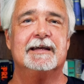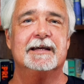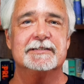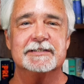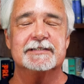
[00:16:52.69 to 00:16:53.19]

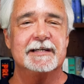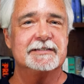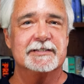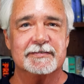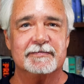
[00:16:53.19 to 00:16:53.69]
It's
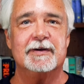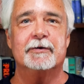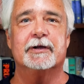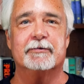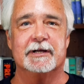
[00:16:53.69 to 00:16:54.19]
just
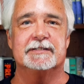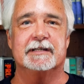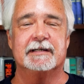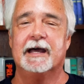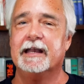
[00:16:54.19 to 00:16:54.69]
very
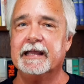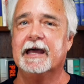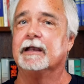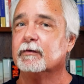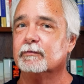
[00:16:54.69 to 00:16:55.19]
crazy. And
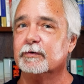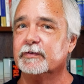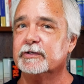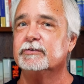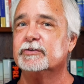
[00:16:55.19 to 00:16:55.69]
again, for
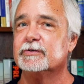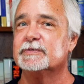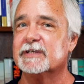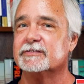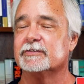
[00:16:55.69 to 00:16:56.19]
the
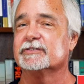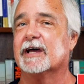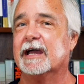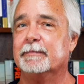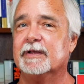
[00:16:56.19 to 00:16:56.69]
YouTube censors,
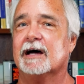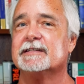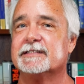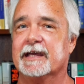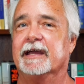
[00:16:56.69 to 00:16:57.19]
I am
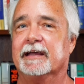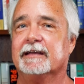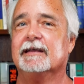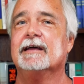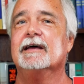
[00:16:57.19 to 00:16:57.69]
not saying